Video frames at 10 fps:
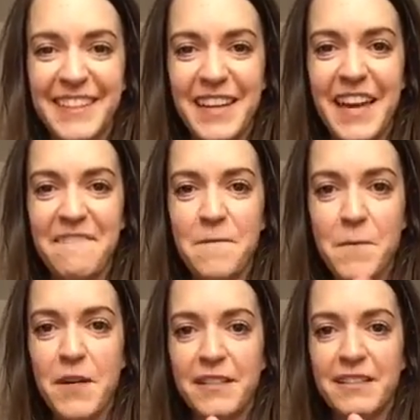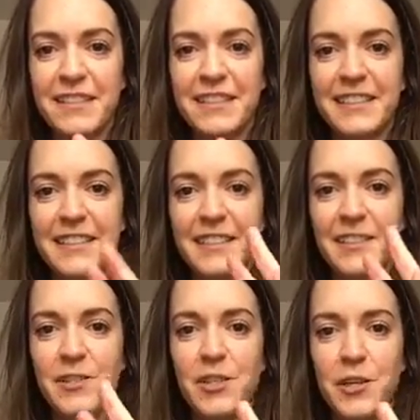Okay, one,
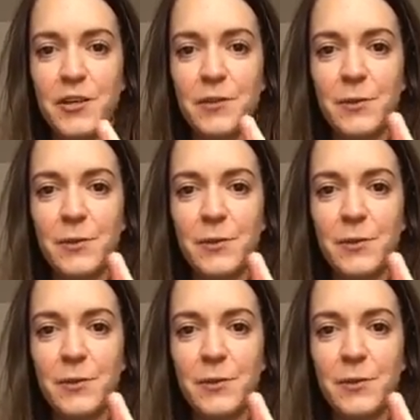two,